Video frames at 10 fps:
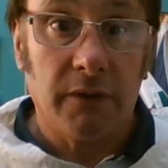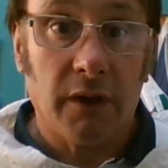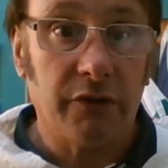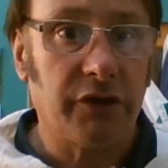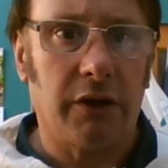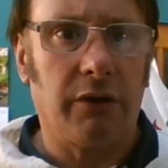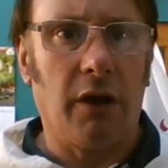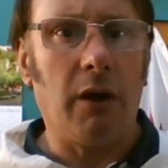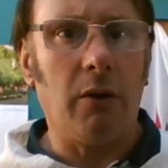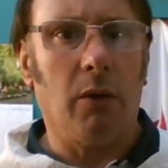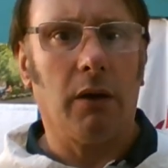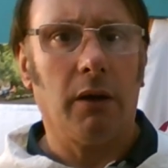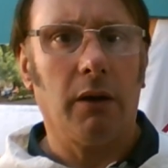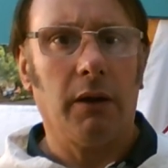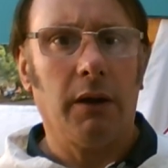I said no.
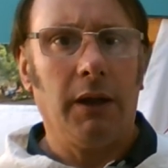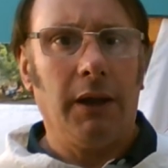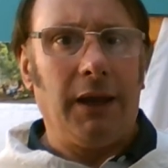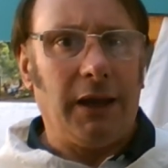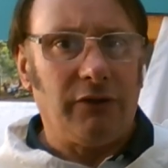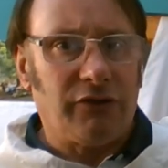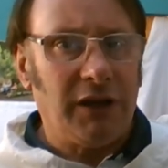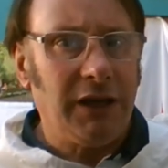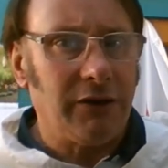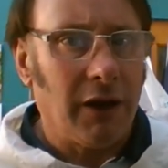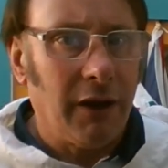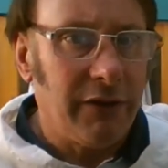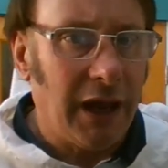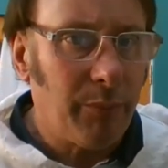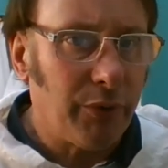Indeed,
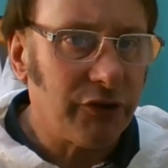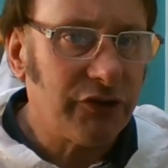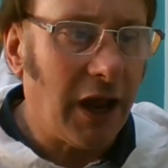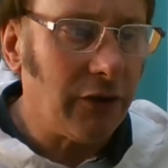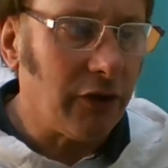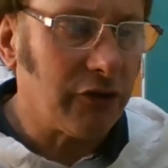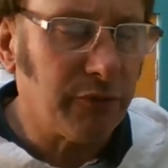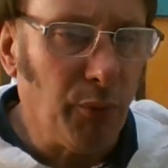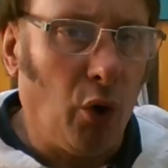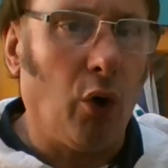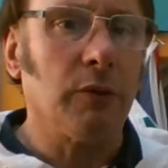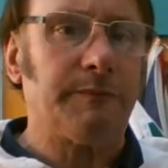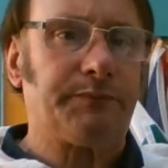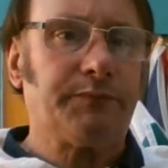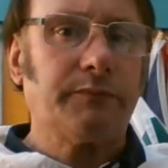the emperor sent a small
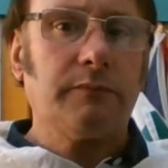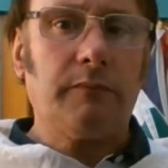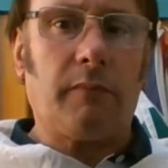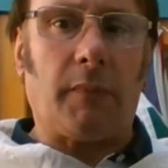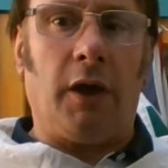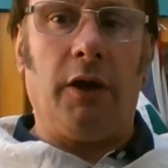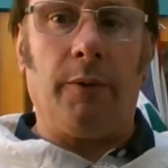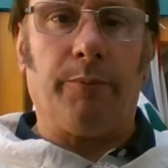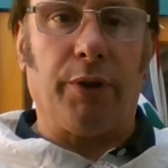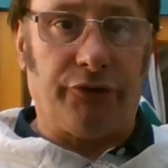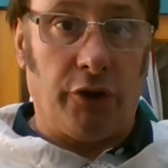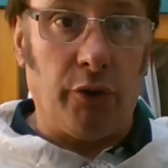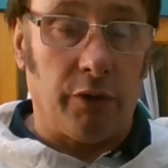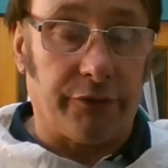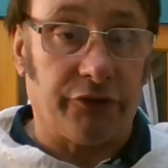
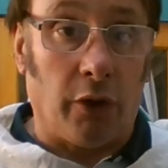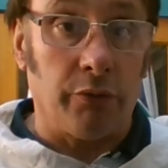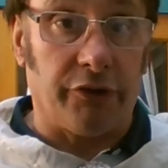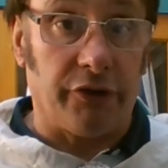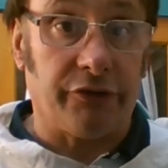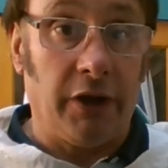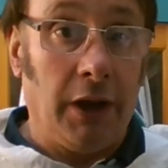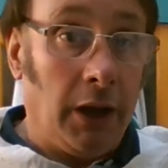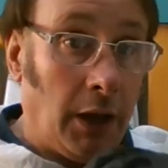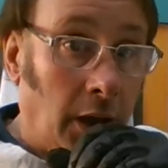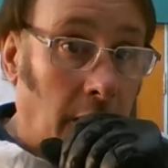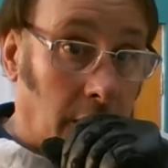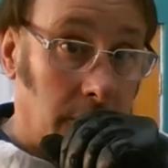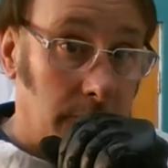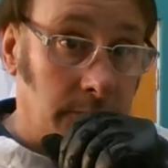platoon of soldiers
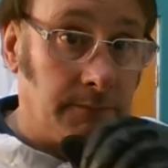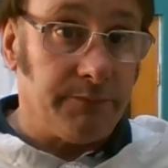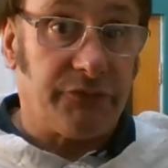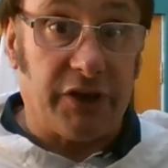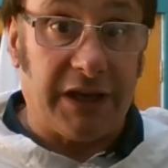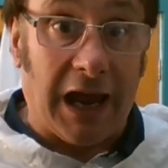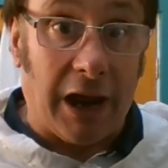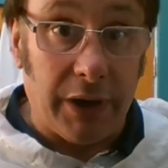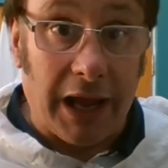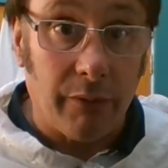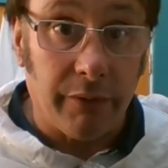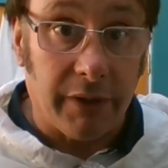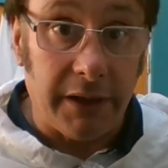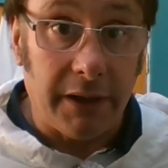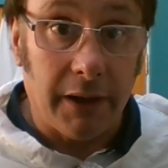to carry out
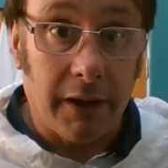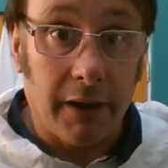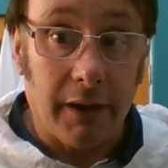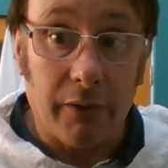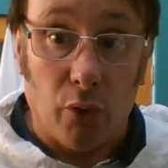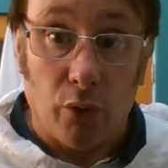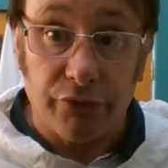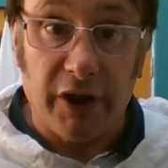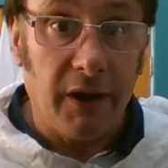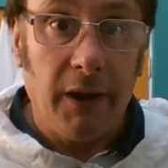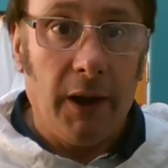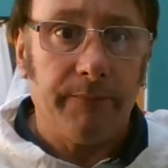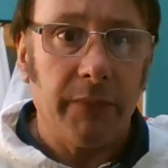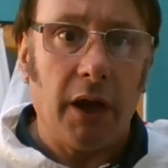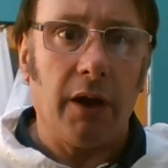the order
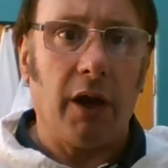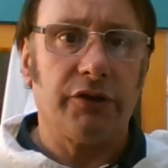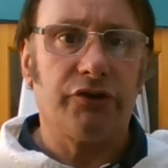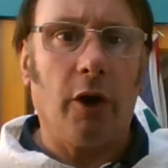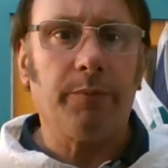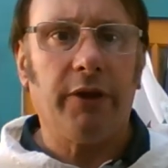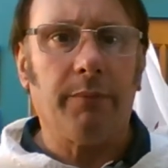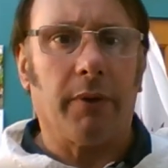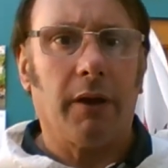and I stopped them.